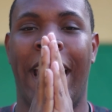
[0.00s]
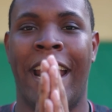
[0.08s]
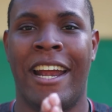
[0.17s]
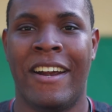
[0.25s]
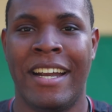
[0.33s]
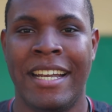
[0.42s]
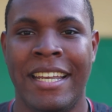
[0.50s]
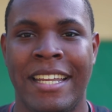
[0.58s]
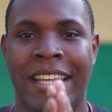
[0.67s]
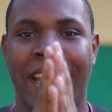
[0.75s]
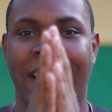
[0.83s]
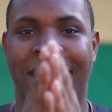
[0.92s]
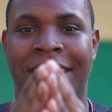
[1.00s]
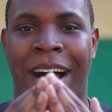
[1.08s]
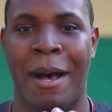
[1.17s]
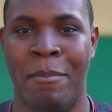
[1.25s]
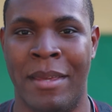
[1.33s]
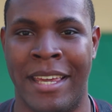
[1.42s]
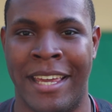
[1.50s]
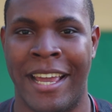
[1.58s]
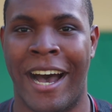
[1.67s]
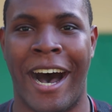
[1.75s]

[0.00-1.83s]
Aaron is not me.